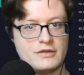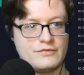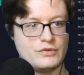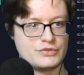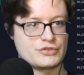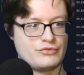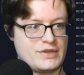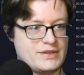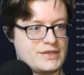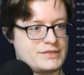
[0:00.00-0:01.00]
full
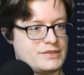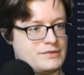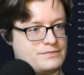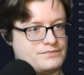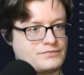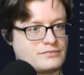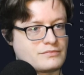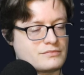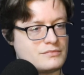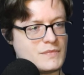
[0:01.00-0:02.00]
screen this
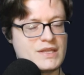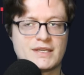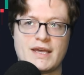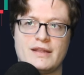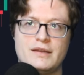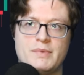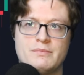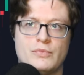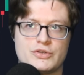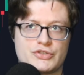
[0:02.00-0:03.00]
to get a little bit
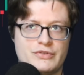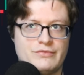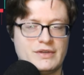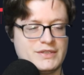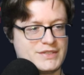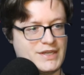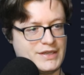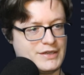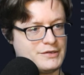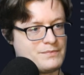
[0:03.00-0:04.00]
more screen real estate here.